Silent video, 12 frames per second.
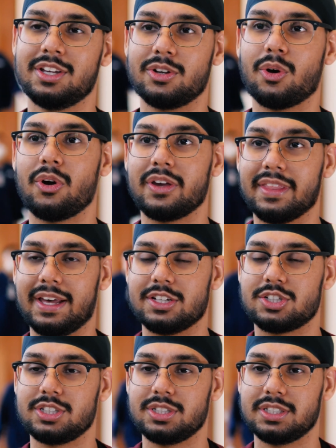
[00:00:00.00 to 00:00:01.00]
knowing
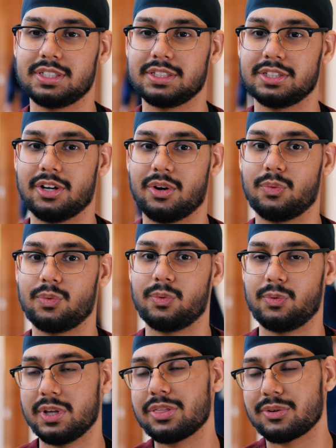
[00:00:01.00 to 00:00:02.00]
that she, you know,
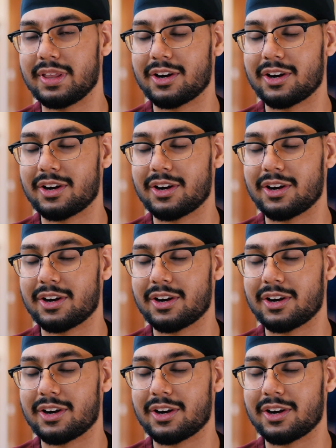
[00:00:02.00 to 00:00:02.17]
went through